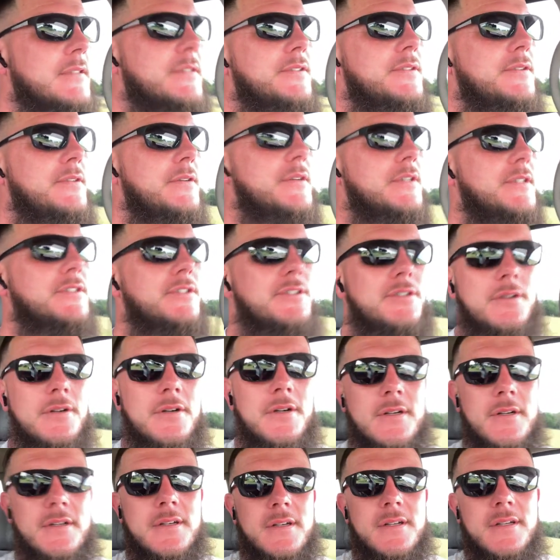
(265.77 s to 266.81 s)
story
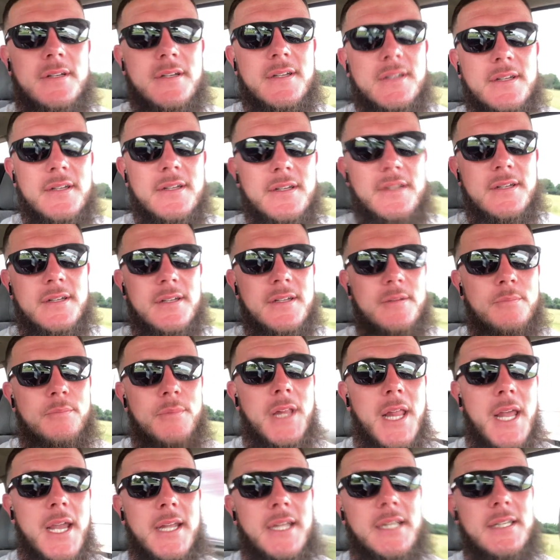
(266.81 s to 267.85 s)
short,
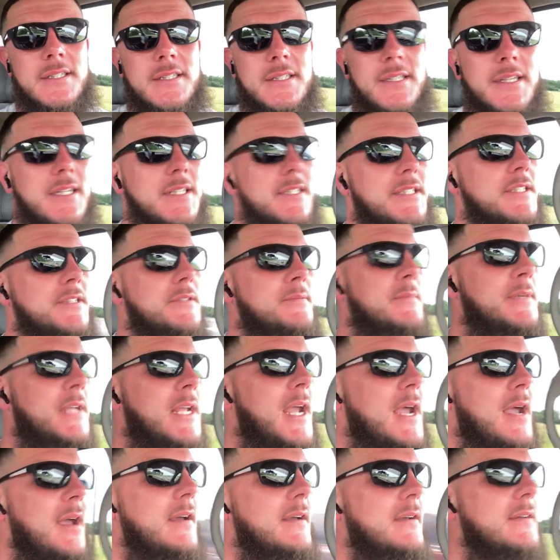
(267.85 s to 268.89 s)
Blake snitches me
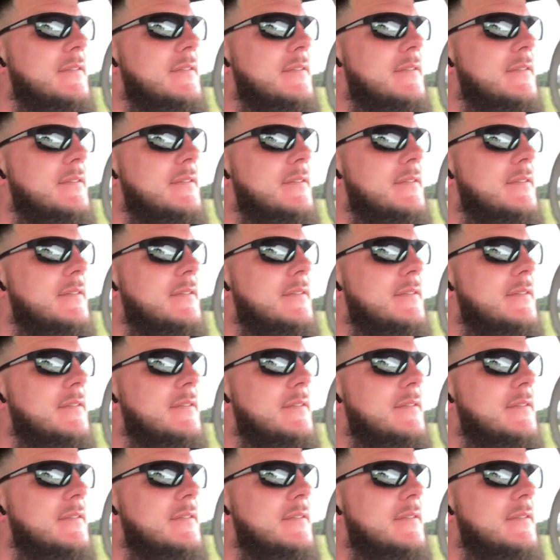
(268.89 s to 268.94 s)
out.